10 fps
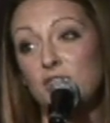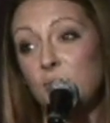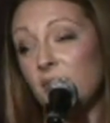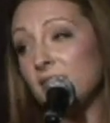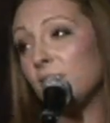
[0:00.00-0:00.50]

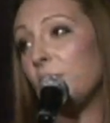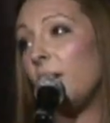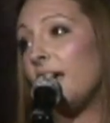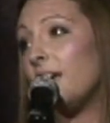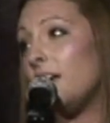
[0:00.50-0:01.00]
2 days
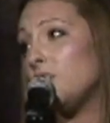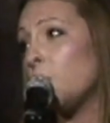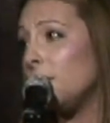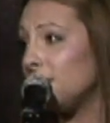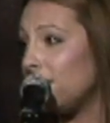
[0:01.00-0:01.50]
ago, I got a
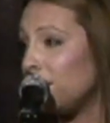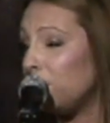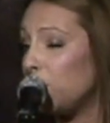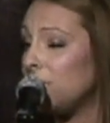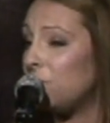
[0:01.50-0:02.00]

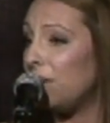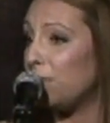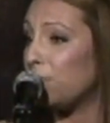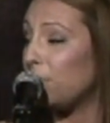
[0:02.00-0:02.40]
20-second voicemail